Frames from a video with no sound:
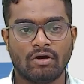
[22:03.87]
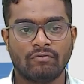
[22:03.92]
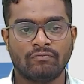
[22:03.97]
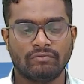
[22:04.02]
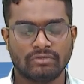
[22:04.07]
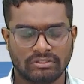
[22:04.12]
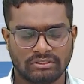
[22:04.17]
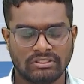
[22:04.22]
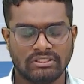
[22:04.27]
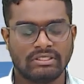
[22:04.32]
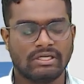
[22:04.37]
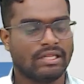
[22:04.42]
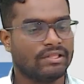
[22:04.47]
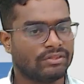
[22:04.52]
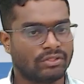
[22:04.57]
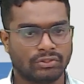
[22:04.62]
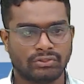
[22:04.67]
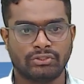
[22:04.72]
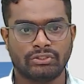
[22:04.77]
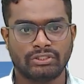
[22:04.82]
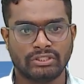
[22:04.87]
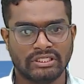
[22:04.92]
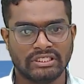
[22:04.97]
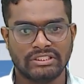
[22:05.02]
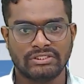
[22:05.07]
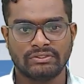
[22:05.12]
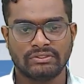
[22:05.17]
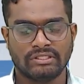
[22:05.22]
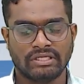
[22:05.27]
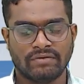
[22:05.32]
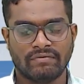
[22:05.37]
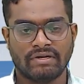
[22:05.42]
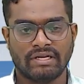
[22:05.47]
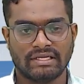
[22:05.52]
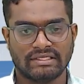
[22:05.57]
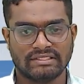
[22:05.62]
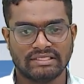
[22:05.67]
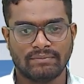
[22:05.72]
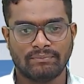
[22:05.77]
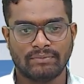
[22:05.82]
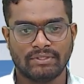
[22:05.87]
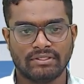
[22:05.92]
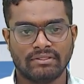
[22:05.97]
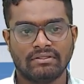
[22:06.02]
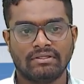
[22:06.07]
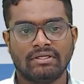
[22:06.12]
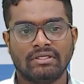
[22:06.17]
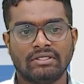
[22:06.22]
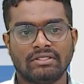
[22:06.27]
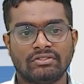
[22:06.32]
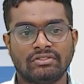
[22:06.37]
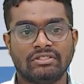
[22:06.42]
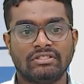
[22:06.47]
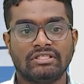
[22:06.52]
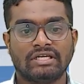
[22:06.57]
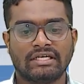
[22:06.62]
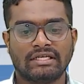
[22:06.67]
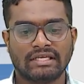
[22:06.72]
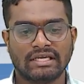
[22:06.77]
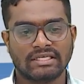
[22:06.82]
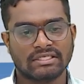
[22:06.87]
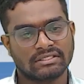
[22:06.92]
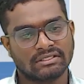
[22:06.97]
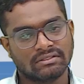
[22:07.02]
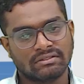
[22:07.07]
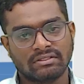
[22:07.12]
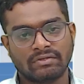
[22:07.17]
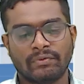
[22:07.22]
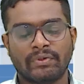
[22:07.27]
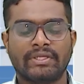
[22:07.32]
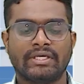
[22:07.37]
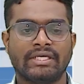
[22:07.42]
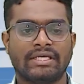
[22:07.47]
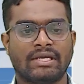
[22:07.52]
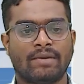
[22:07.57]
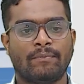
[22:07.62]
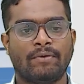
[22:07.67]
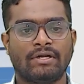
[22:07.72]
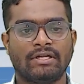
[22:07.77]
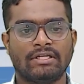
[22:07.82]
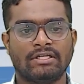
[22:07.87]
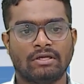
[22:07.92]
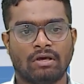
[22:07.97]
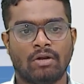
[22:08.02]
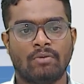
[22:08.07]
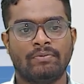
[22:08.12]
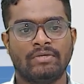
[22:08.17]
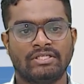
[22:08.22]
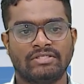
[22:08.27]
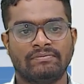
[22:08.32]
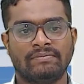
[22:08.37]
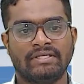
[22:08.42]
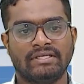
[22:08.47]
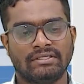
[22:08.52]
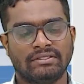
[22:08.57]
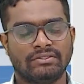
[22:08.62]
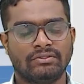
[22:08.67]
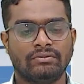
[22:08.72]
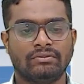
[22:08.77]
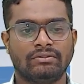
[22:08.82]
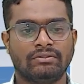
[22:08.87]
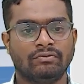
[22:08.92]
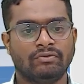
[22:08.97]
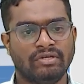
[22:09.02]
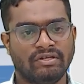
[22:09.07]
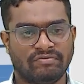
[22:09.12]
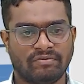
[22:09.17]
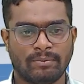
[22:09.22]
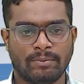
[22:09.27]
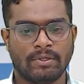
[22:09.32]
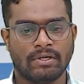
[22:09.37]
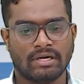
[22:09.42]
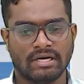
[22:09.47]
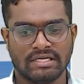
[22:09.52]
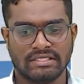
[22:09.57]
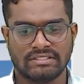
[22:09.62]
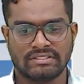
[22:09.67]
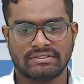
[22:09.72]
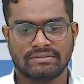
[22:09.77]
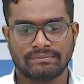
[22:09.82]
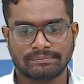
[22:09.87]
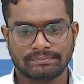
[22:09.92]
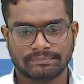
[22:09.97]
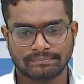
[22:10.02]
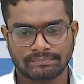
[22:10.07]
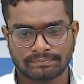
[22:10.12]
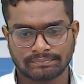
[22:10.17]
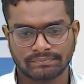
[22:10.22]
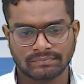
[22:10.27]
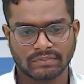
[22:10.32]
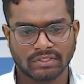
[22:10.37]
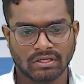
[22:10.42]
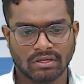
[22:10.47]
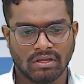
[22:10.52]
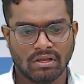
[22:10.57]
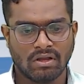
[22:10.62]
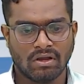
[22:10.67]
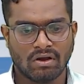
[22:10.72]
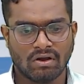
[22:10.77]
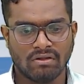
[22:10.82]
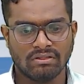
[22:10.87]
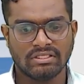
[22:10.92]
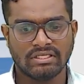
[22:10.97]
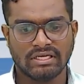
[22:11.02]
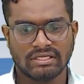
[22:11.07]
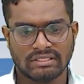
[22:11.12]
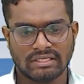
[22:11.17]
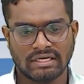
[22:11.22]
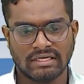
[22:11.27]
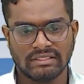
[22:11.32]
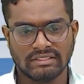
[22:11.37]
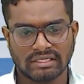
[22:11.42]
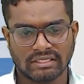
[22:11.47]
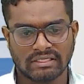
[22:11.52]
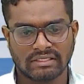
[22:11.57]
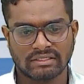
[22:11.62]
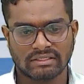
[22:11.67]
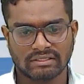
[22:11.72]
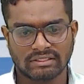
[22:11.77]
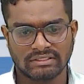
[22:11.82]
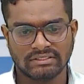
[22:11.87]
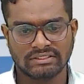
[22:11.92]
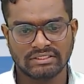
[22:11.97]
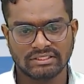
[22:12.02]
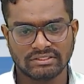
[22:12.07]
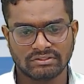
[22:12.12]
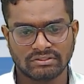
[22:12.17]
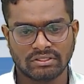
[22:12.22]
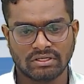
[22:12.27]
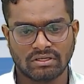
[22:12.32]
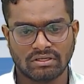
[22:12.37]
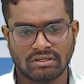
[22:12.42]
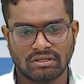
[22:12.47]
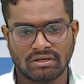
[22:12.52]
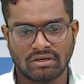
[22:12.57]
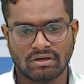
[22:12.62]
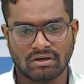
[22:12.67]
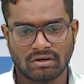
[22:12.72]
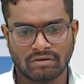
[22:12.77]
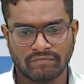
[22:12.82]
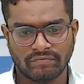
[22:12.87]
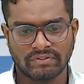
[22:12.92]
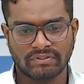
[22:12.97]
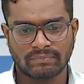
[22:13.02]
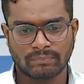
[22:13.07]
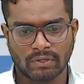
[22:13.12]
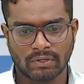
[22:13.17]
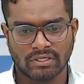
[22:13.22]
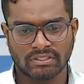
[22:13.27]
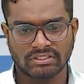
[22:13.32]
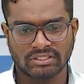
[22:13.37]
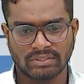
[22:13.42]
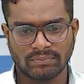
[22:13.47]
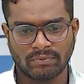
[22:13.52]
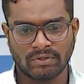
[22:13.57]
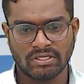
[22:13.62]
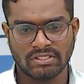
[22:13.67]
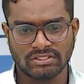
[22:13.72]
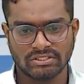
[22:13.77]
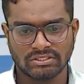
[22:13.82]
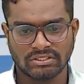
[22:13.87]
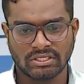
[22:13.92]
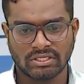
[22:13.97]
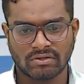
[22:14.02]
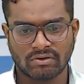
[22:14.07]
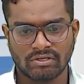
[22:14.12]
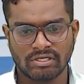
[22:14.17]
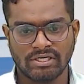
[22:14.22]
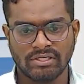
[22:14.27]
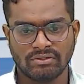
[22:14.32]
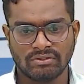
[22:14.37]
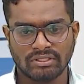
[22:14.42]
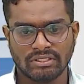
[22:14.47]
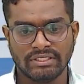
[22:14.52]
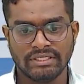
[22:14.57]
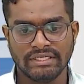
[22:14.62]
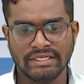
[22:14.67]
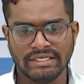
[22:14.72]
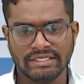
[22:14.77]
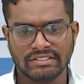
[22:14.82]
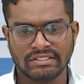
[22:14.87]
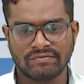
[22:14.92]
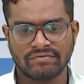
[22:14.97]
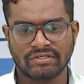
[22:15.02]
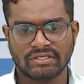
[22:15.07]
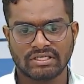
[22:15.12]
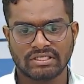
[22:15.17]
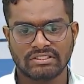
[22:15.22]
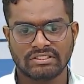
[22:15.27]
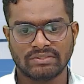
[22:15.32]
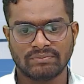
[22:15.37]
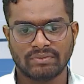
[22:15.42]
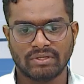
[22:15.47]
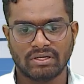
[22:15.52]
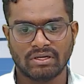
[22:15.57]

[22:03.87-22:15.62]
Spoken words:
with the 10,000 units in our example. So in that case, the working capital will always be uniform or less. On the other hand, the concerns with production policies according to the needs of the customer